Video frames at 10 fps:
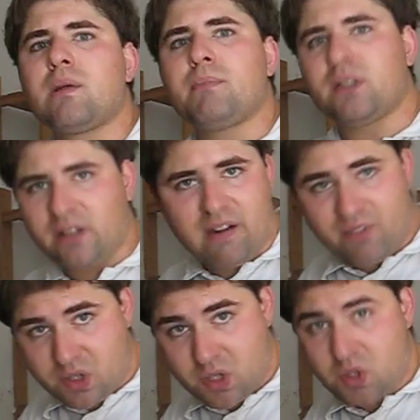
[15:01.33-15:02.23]
but the
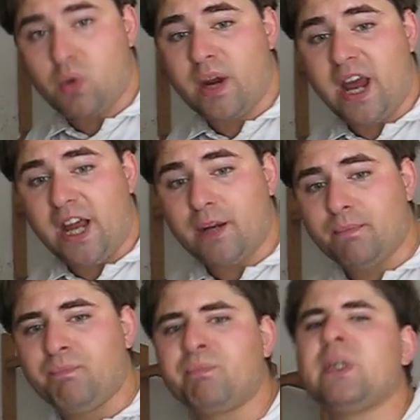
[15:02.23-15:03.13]
graphics is okay.
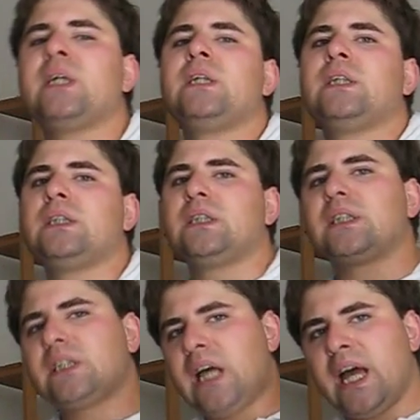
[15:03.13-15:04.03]

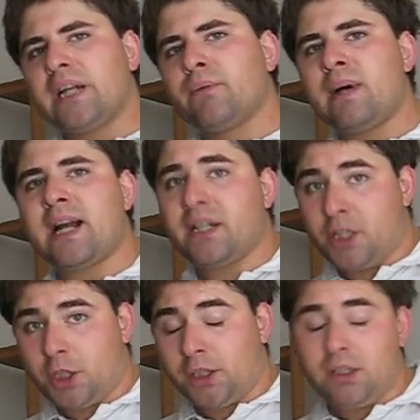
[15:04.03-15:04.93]
And one
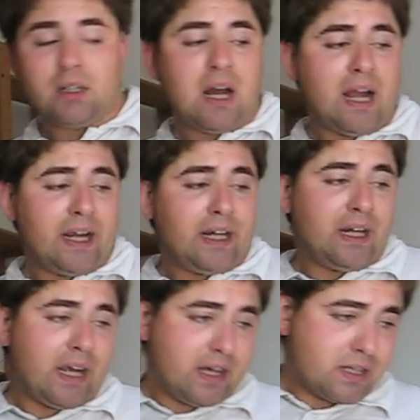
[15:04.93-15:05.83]
addition,
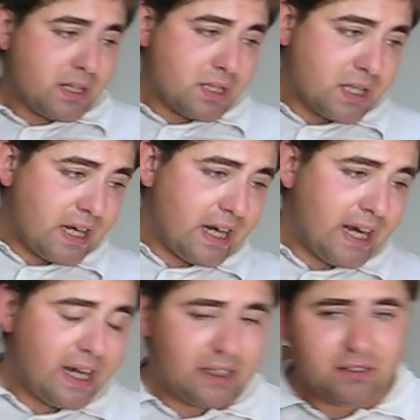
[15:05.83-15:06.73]
as I said, I
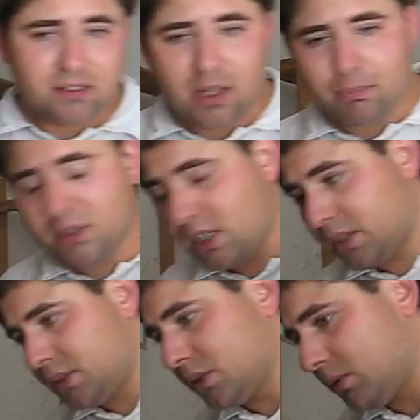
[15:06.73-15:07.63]
had dipped
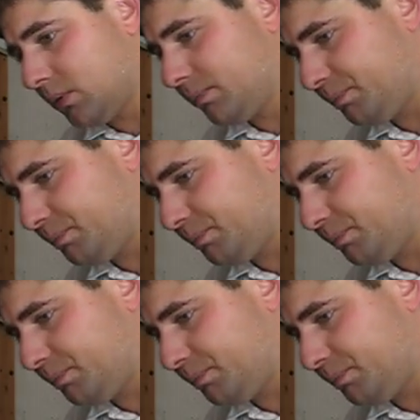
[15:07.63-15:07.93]
into